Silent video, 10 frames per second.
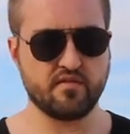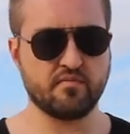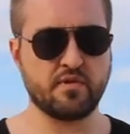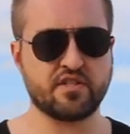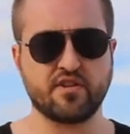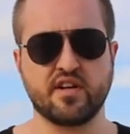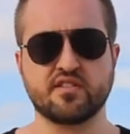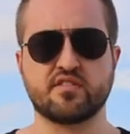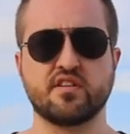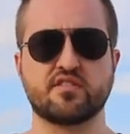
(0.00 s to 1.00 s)
Mystery
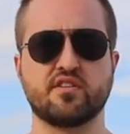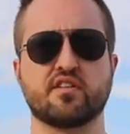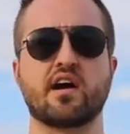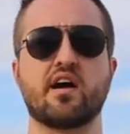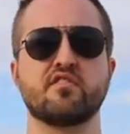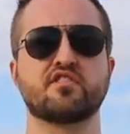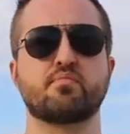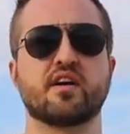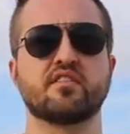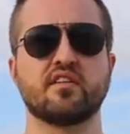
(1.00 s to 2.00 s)
is, is still a guy I
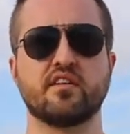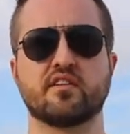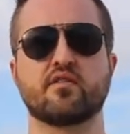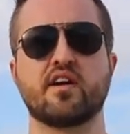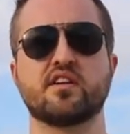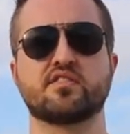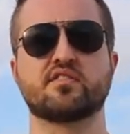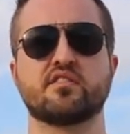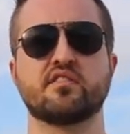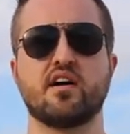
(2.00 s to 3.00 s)
respect and, and the
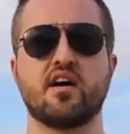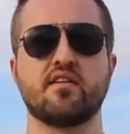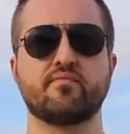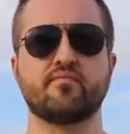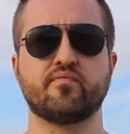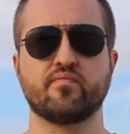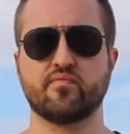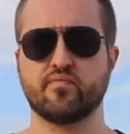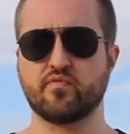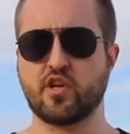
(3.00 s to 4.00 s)
greatest um,
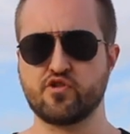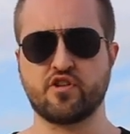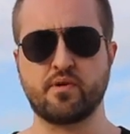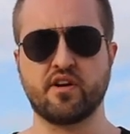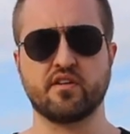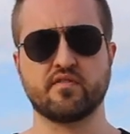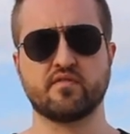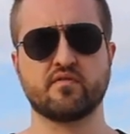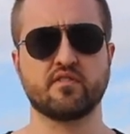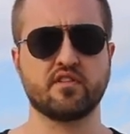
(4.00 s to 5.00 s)
contributor
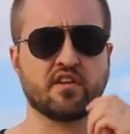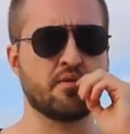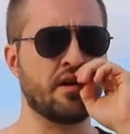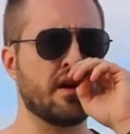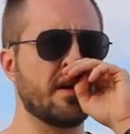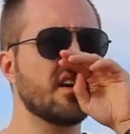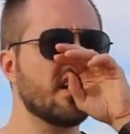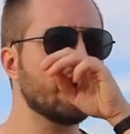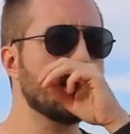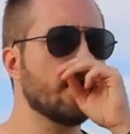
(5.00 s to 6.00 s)
to the community
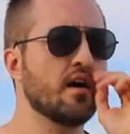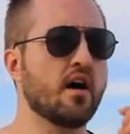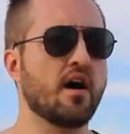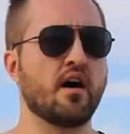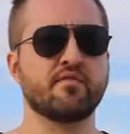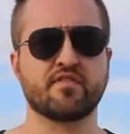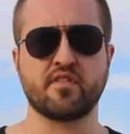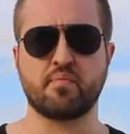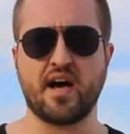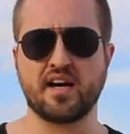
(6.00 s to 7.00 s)
um, from
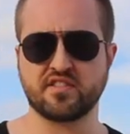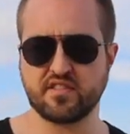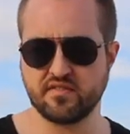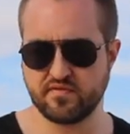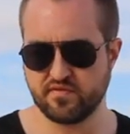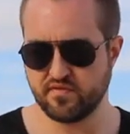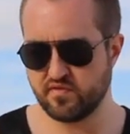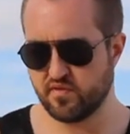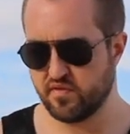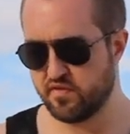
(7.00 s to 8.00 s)
the past,
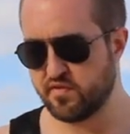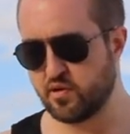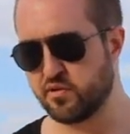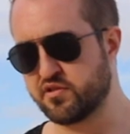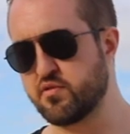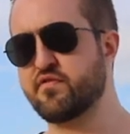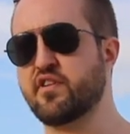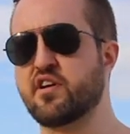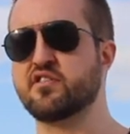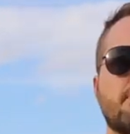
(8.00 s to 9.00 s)
from the old school
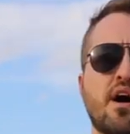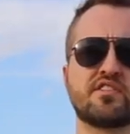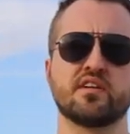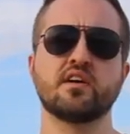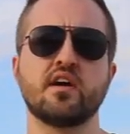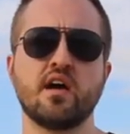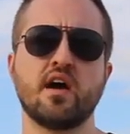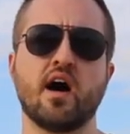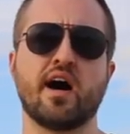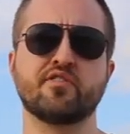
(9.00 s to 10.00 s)
figures. But
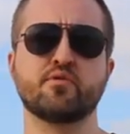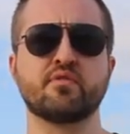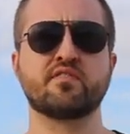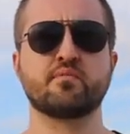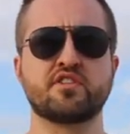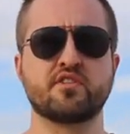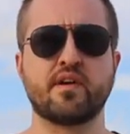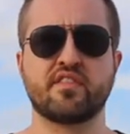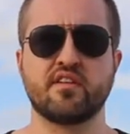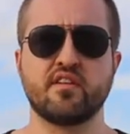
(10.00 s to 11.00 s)
I do believe the Mystery
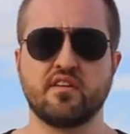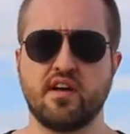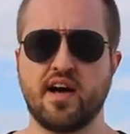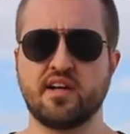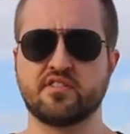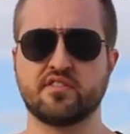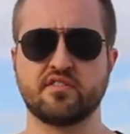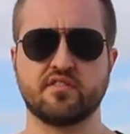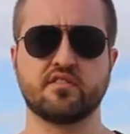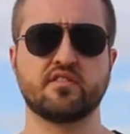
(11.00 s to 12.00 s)
Method has
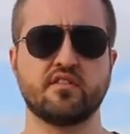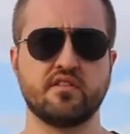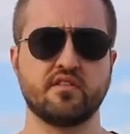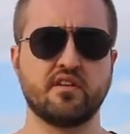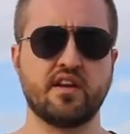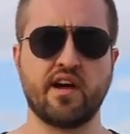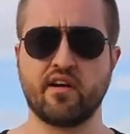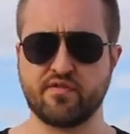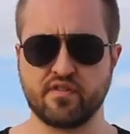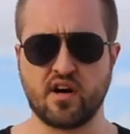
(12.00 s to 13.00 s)

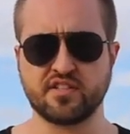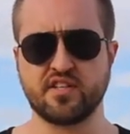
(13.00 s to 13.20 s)
inherent flaws